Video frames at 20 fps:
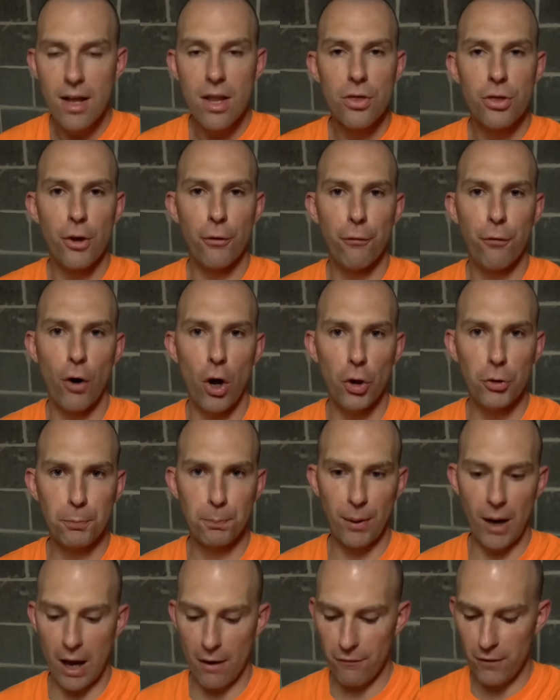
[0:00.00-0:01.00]
the false
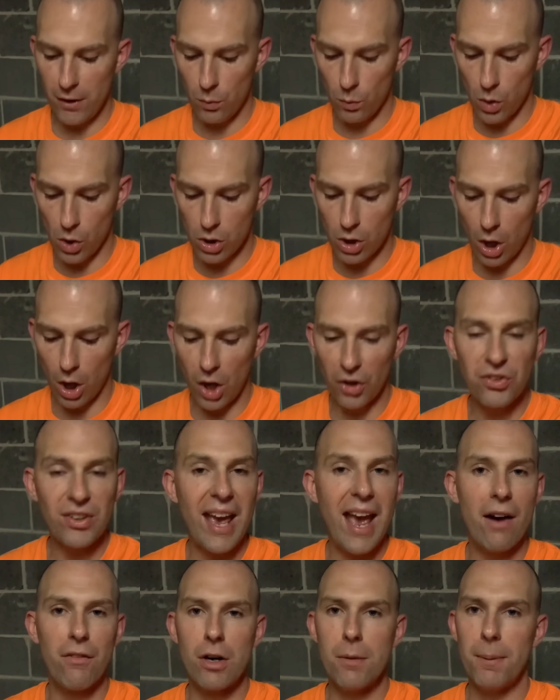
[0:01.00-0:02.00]
prophet will cause
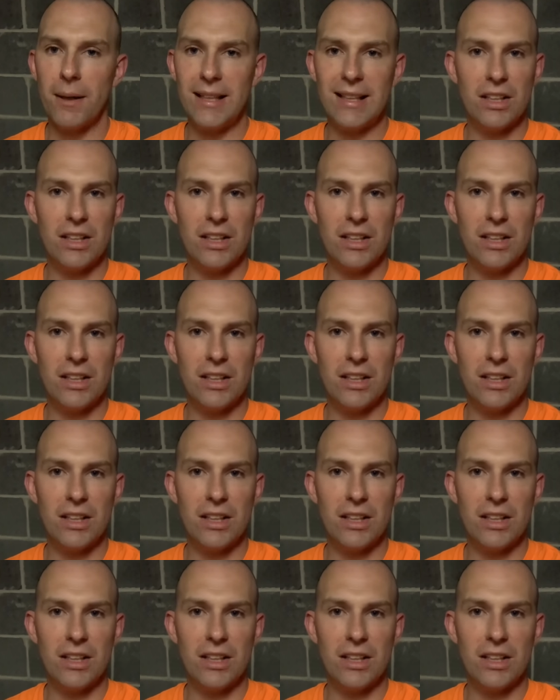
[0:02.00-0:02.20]
everybody,